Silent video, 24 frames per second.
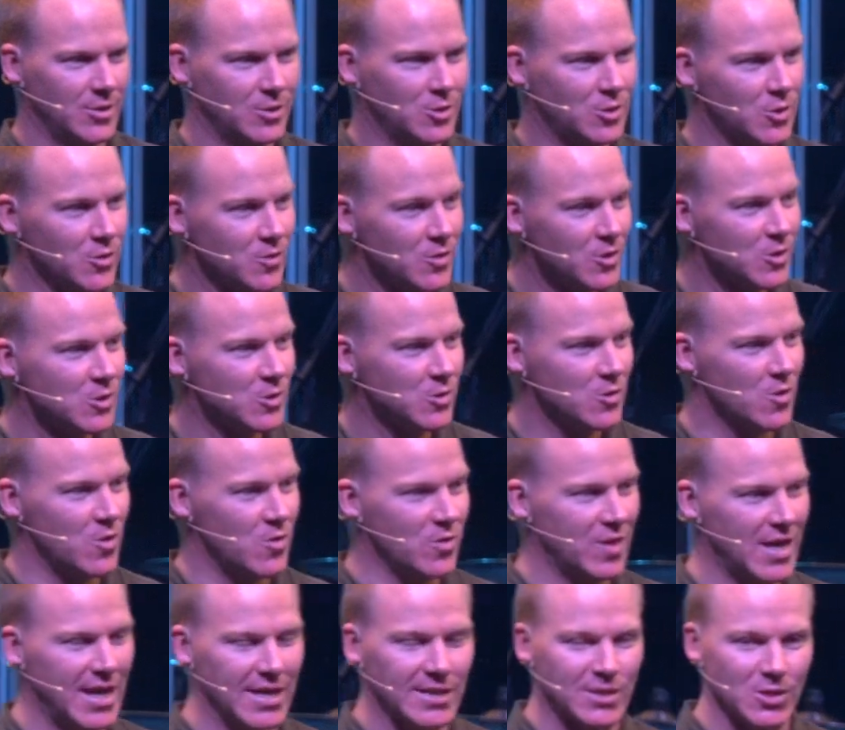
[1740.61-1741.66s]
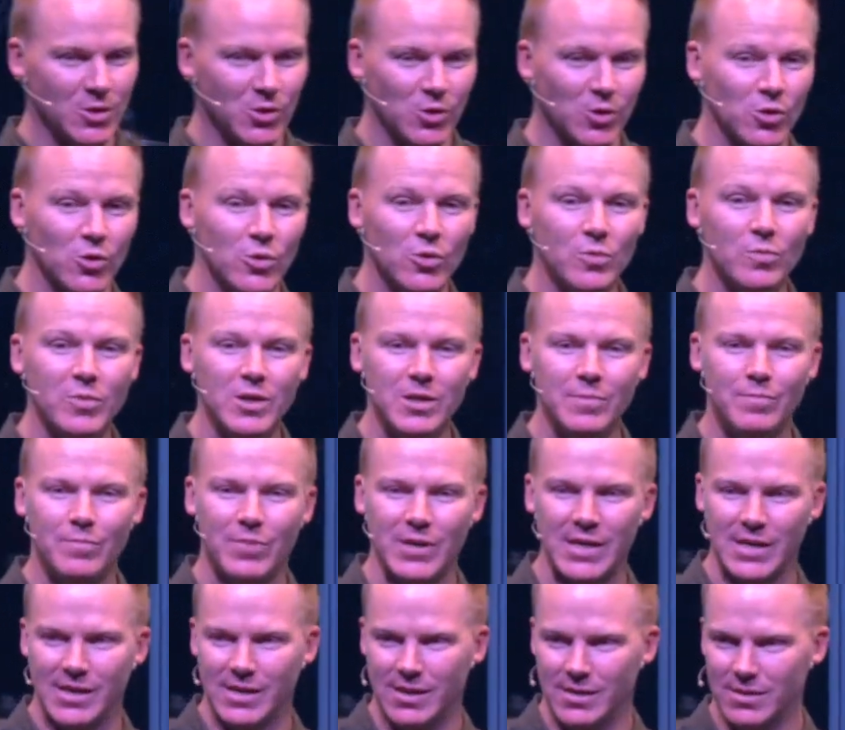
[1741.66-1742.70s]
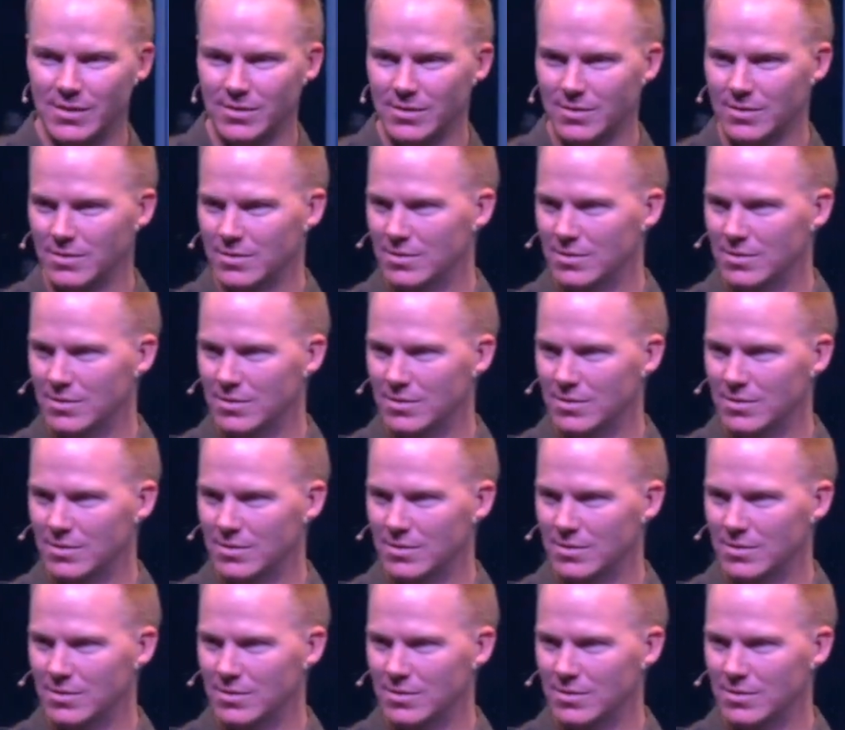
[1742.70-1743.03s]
to this earth as a human being,